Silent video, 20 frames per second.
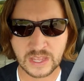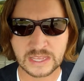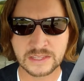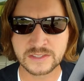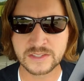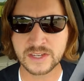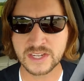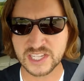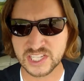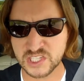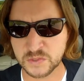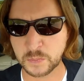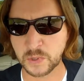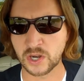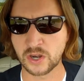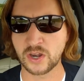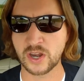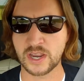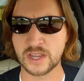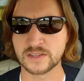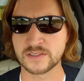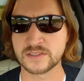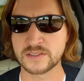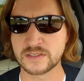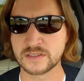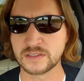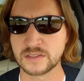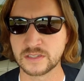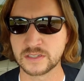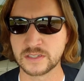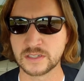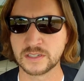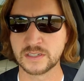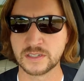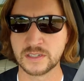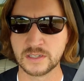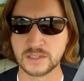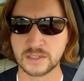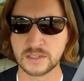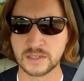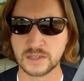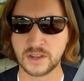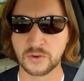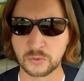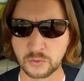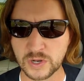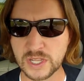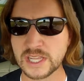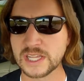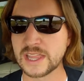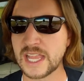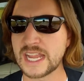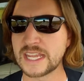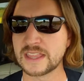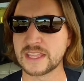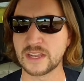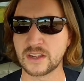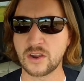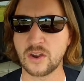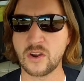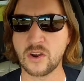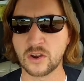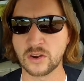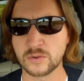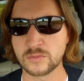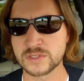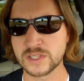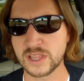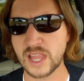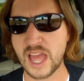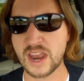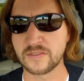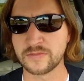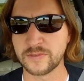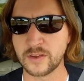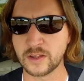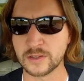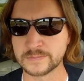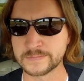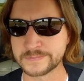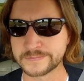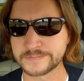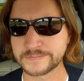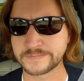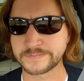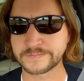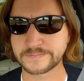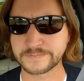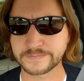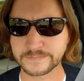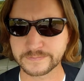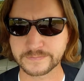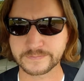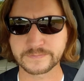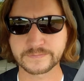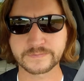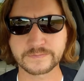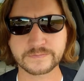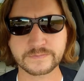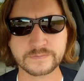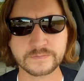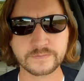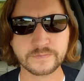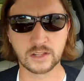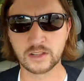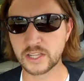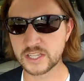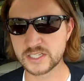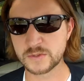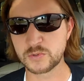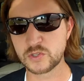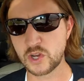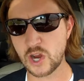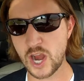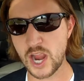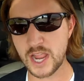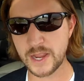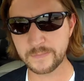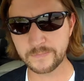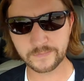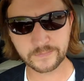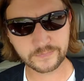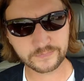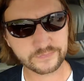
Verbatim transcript: it's an experience. I really like that car. It was a lot of fun. Click subscribe.